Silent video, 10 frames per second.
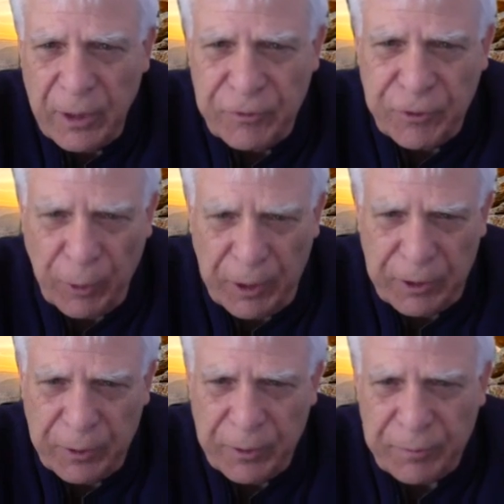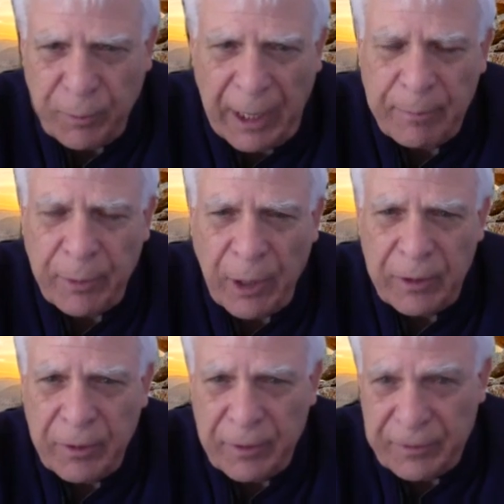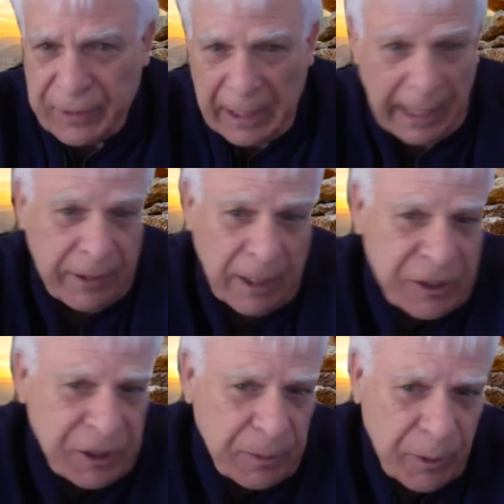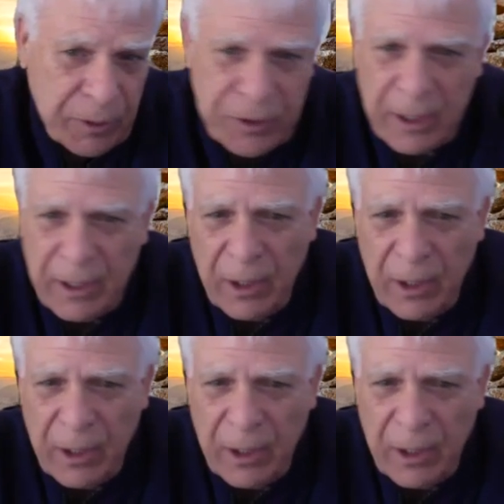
join you as brand partners and customers,